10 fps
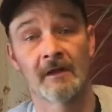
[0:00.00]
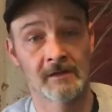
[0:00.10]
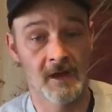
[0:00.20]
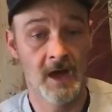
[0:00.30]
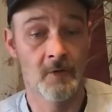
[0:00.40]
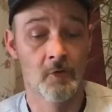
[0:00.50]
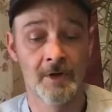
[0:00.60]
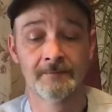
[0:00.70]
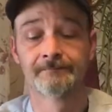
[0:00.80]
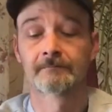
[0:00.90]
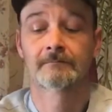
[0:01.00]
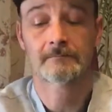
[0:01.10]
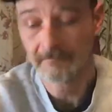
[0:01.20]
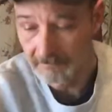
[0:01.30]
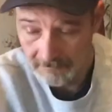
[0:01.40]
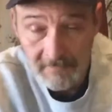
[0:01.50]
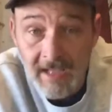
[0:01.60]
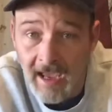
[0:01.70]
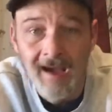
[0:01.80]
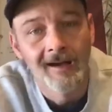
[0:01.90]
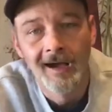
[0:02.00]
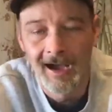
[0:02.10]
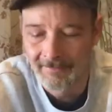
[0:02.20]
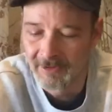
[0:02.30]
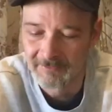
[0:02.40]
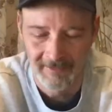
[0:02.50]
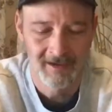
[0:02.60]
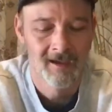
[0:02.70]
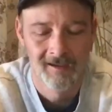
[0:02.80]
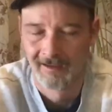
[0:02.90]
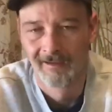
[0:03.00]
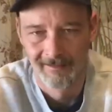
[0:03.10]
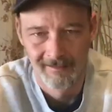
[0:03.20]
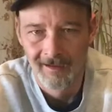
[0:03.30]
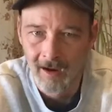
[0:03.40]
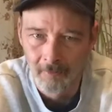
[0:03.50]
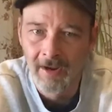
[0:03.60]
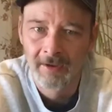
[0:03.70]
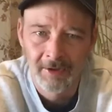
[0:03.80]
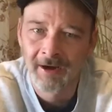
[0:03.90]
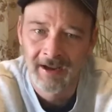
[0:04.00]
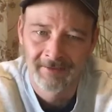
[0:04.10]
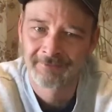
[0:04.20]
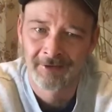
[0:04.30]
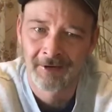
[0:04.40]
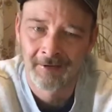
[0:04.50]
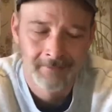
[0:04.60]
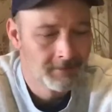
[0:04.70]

a lot of wood, yeah, I'm using a regular handsaw.